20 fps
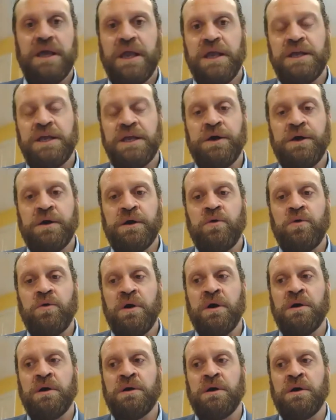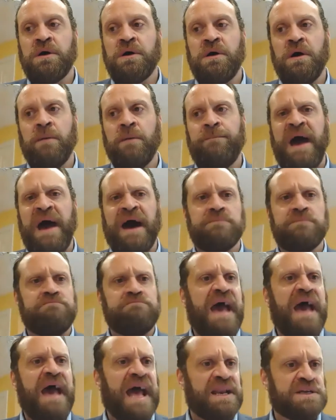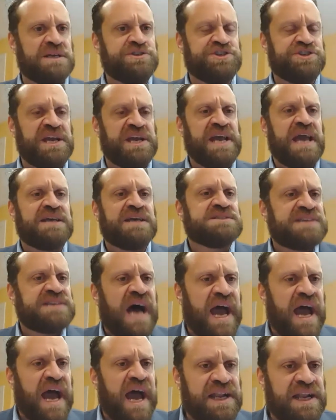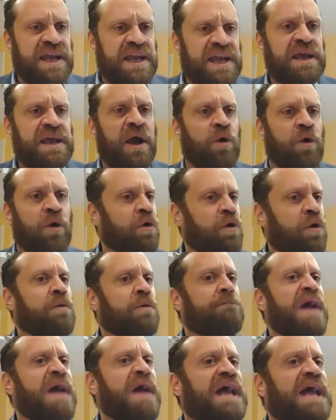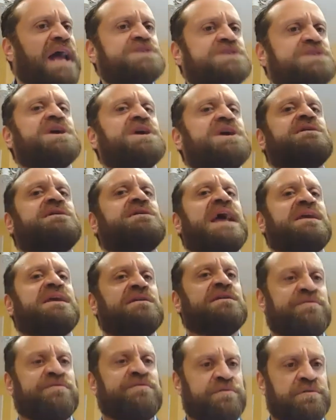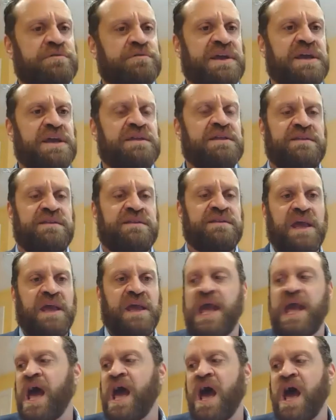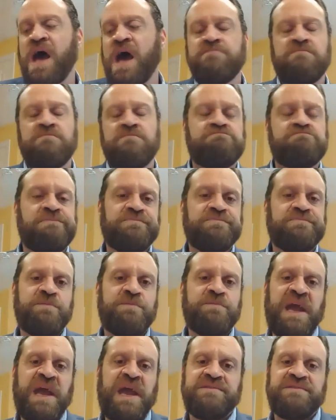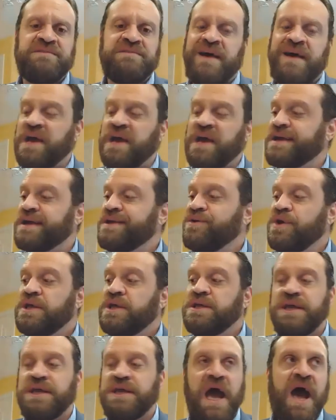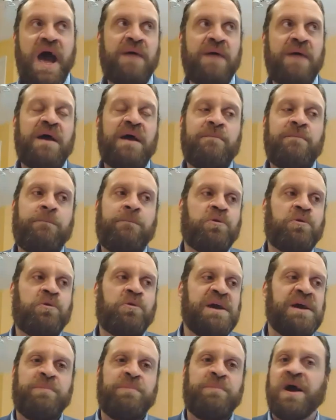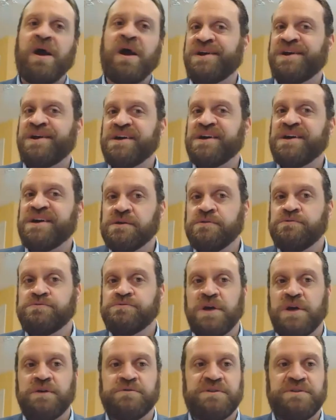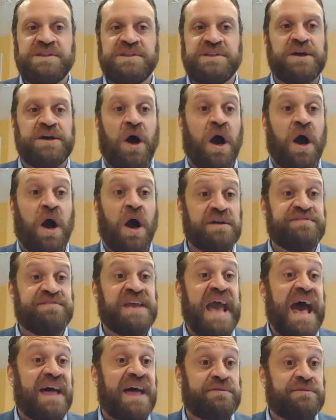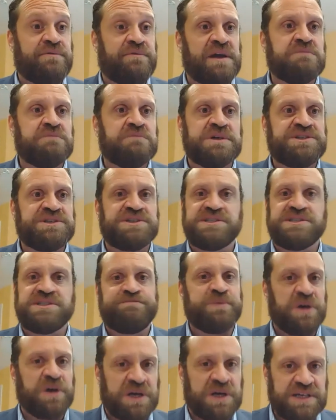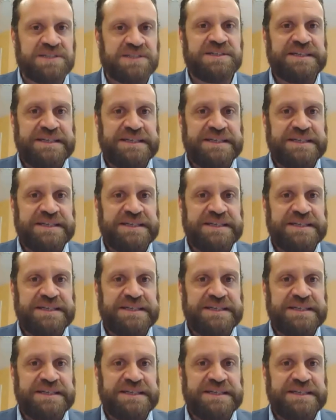you know, about managing anxiety or managing getting through the pandemic. Priya Parker, who wrote The Art of Gathering, which is a book